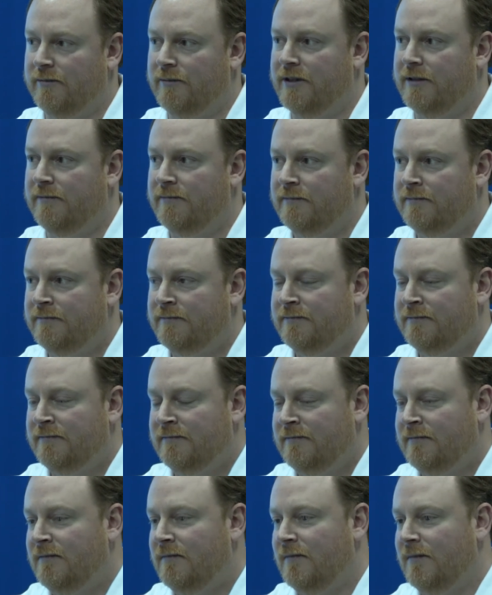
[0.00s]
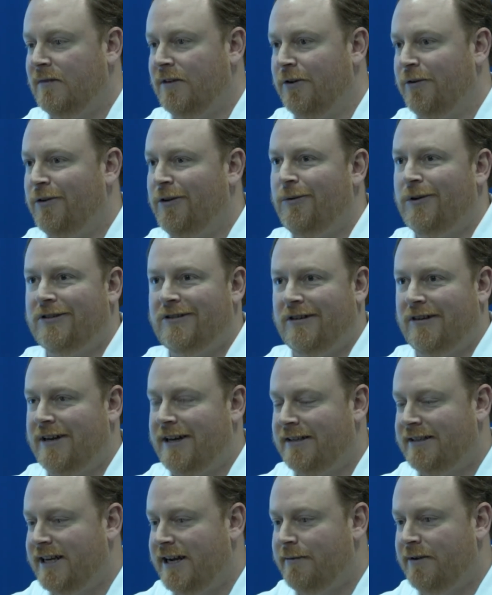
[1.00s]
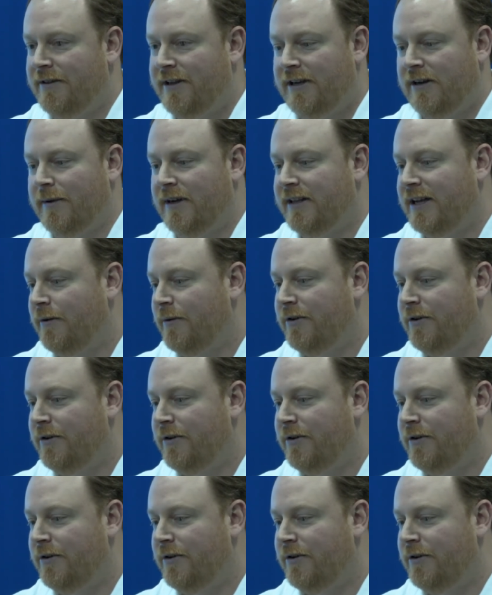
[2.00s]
But you know, there really wasn't a lot of time to think about that.